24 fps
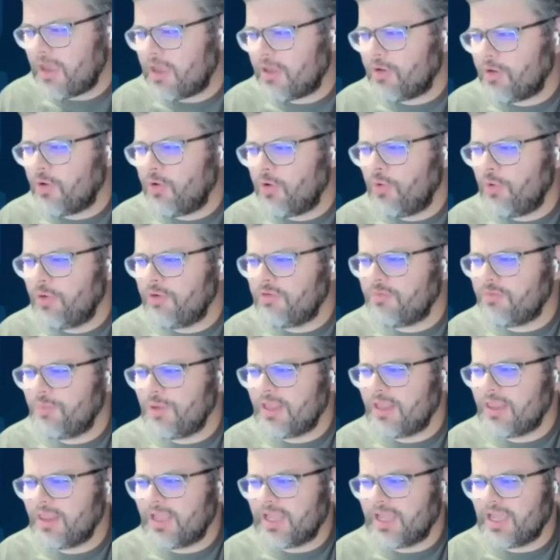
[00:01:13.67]
can always
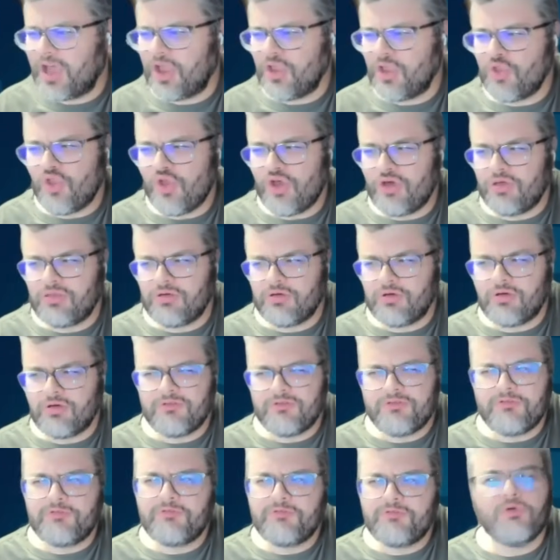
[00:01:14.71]
be like another
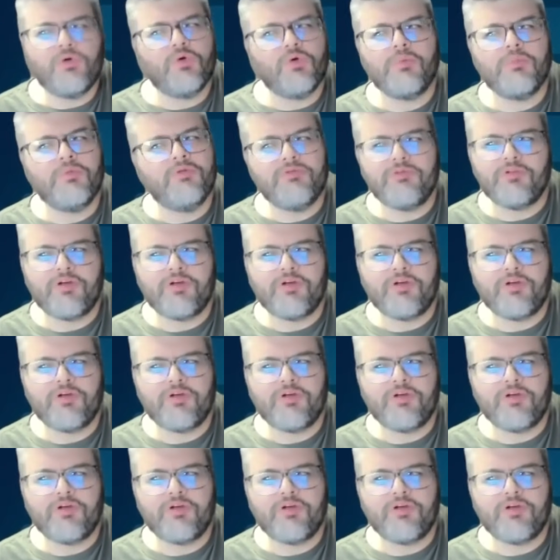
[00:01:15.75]
form of